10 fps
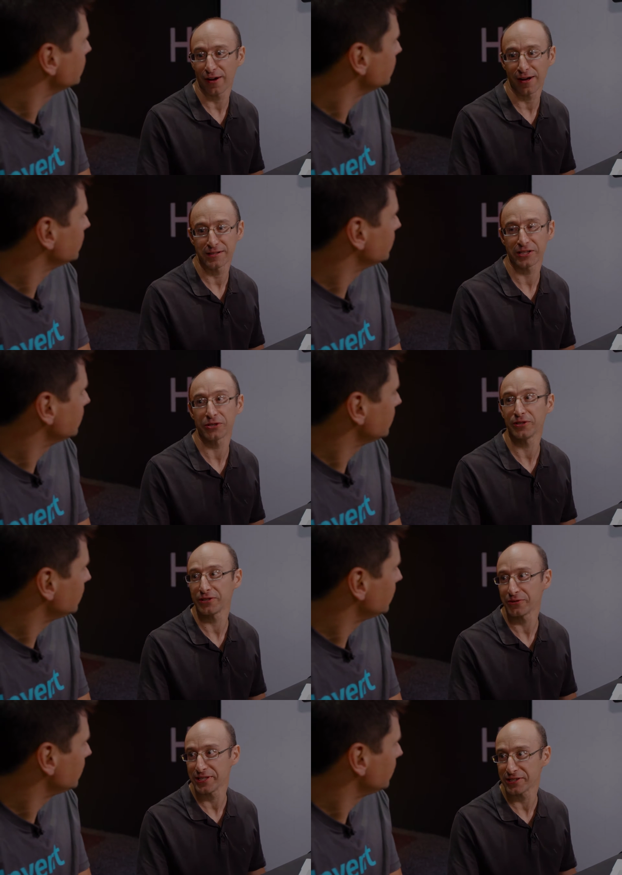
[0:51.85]
Speaker 1: uh,
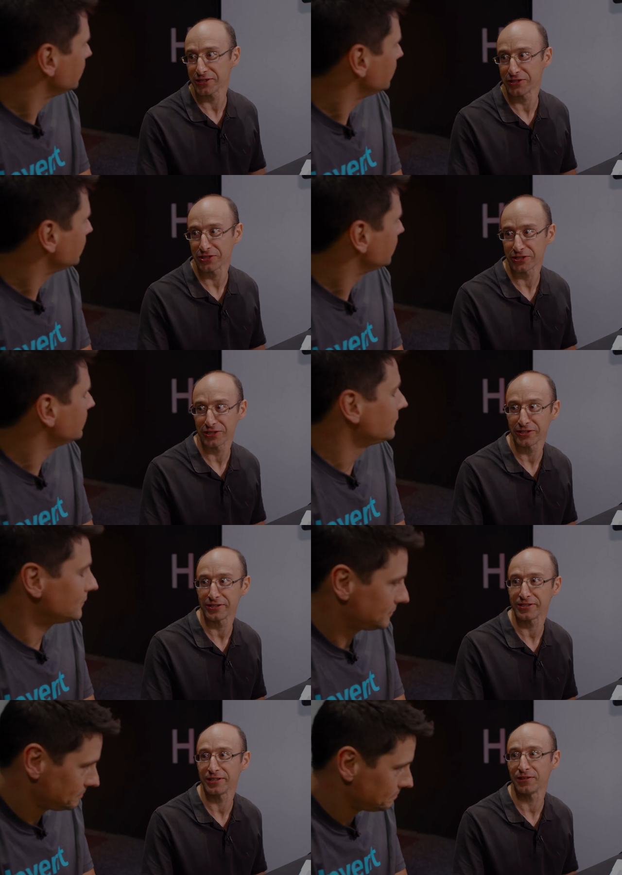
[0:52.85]
security
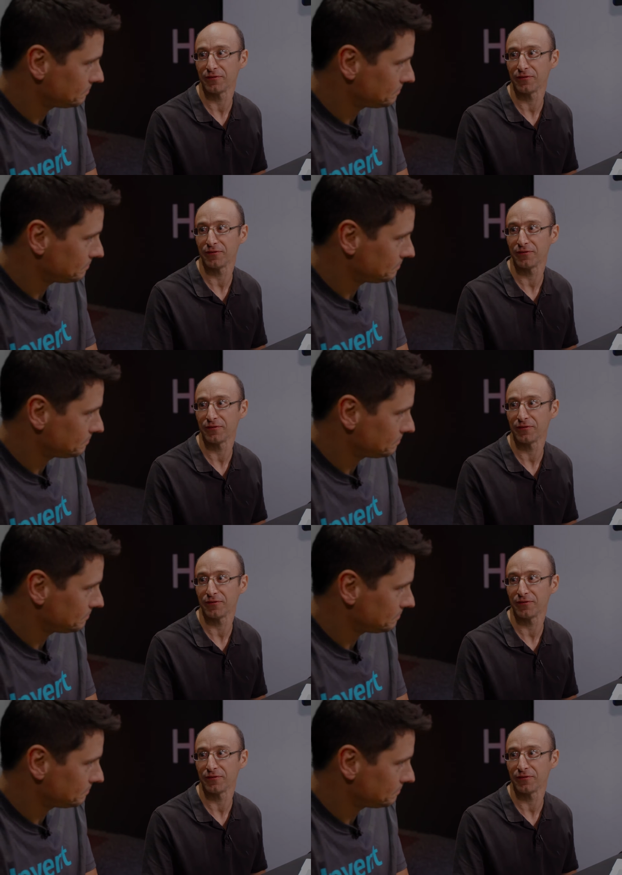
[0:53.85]
researchers and